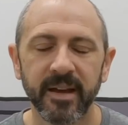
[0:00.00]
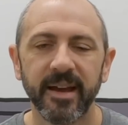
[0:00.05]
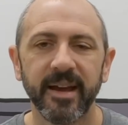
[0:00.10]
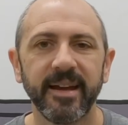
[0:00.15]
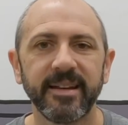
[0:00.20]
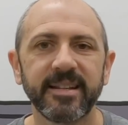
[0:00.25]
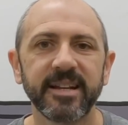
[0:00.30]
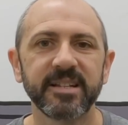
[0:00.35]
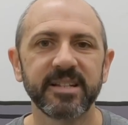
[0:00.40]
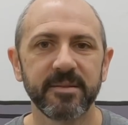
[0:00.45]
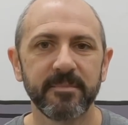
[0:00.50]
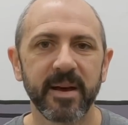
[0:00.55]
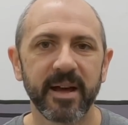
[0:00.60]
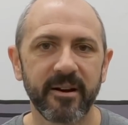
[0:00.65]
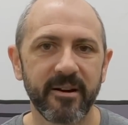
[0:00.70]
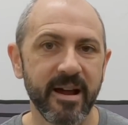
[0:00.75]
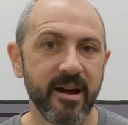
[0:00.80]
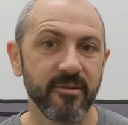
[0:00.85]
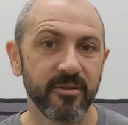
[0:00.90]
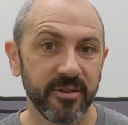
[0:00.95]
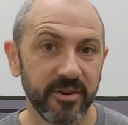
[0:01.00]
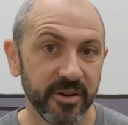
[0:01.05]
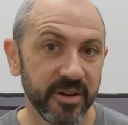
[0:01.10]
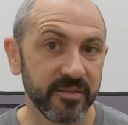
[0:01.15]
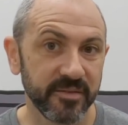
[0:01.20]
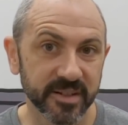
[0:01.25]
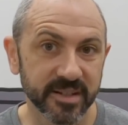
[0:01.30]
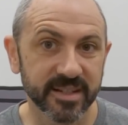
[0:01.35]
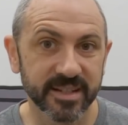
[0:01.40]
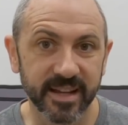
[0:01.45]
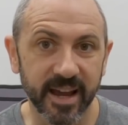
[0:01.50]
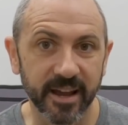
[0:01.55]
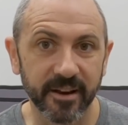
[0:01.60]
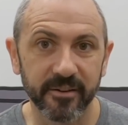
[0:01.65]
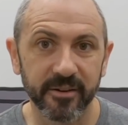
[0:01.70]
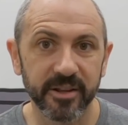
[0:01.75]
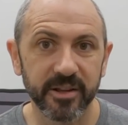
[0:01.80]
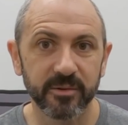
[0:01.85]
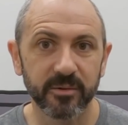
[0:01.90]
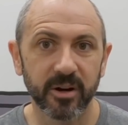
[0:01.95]
It doesn't matter how good of a
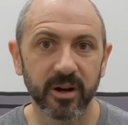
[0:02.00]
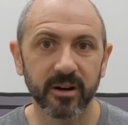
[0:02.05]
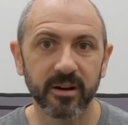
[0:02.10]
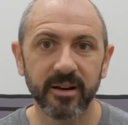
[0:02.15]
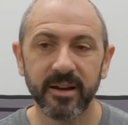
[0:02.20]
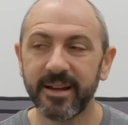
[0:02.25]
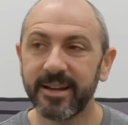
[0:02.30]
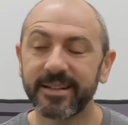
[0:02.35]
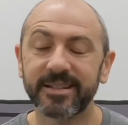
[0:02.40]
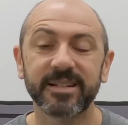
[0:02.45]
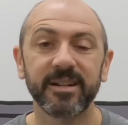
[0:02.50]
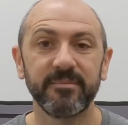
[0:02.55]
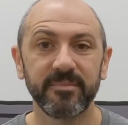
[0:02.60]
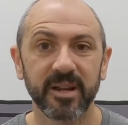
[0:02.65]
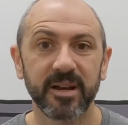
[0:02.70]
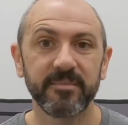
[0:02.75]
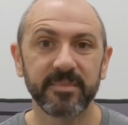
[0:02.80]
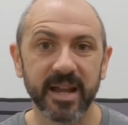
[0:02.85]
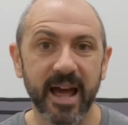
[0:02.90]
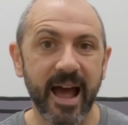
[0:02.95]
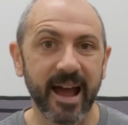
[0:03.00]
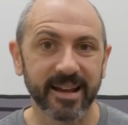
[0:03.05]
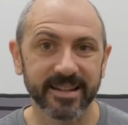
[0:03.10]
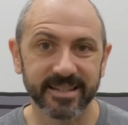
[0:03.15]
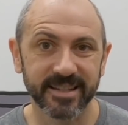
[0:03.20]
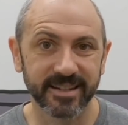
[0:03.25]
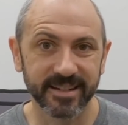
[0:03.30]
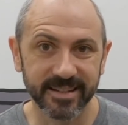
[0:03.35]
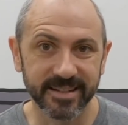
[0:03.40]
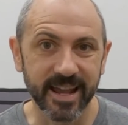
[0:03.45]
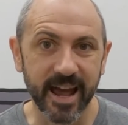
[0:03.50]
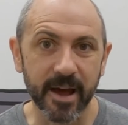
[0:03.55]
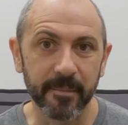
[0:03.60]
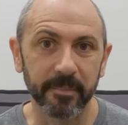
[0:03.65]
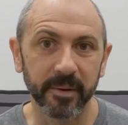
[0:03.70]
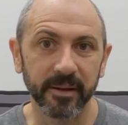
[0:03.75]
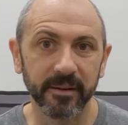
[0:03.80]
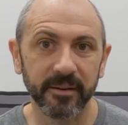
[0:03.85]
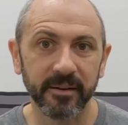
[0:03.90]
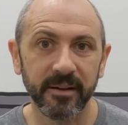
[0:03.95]
skater you are, sometimes accidents
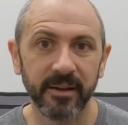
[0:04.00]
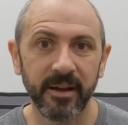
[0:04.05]
happen.